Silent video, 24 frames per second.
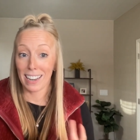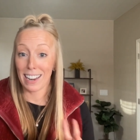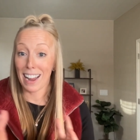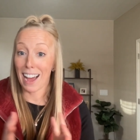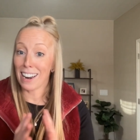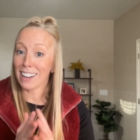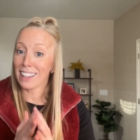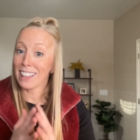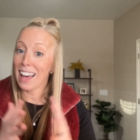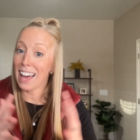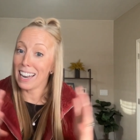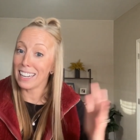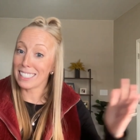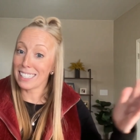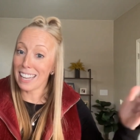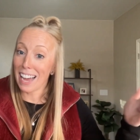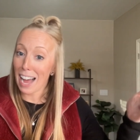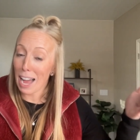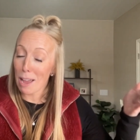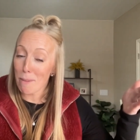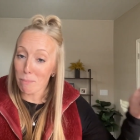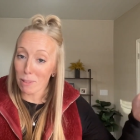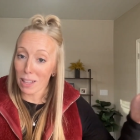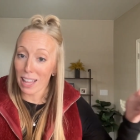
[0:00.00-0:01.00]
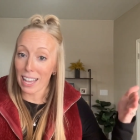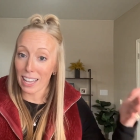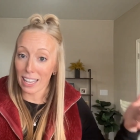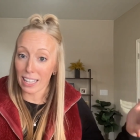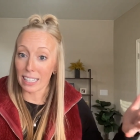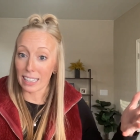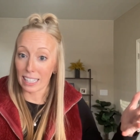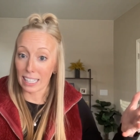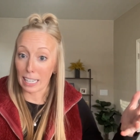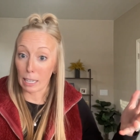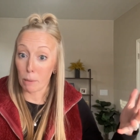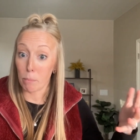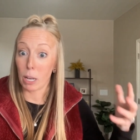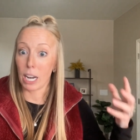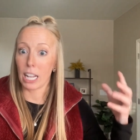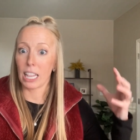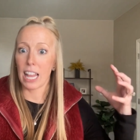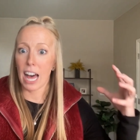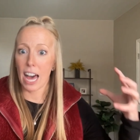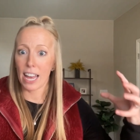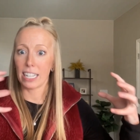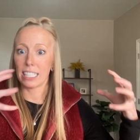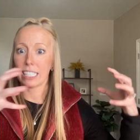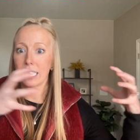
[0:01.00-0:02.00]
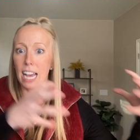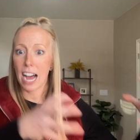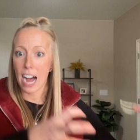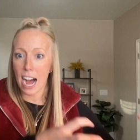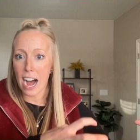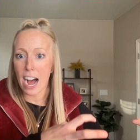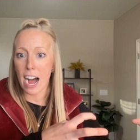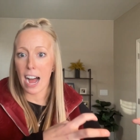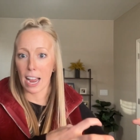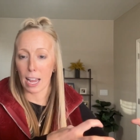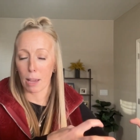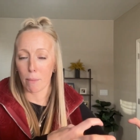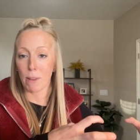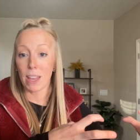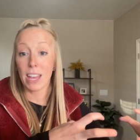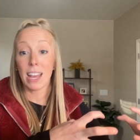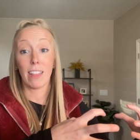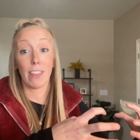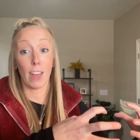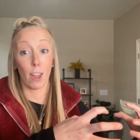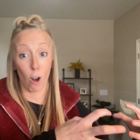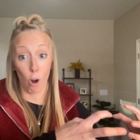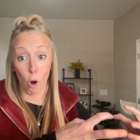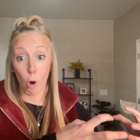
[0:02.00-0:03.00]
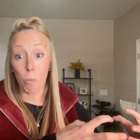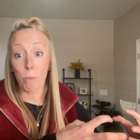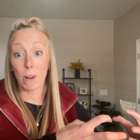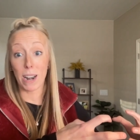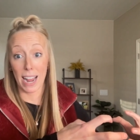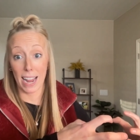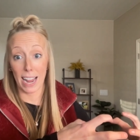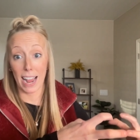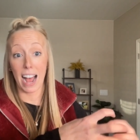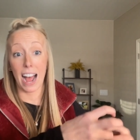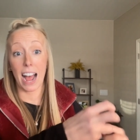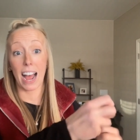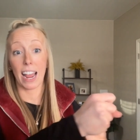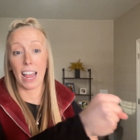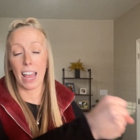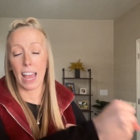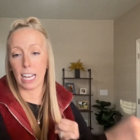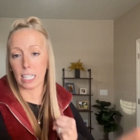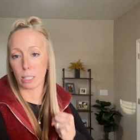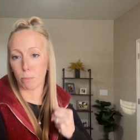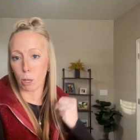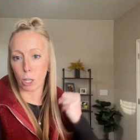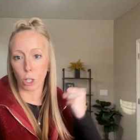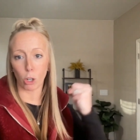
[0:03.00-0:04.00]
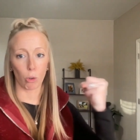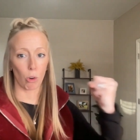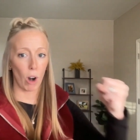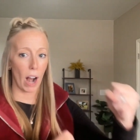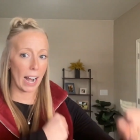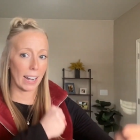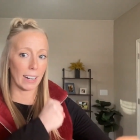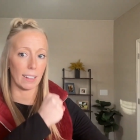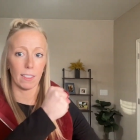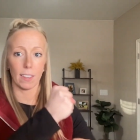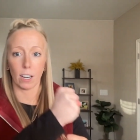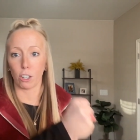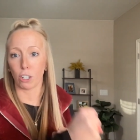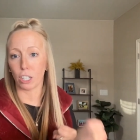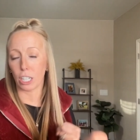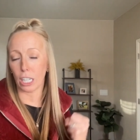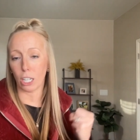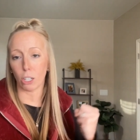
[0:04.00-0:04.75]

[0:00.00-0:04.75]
Not a lot of time blanketly, but a lot of time that OpenAI has been grinding their gears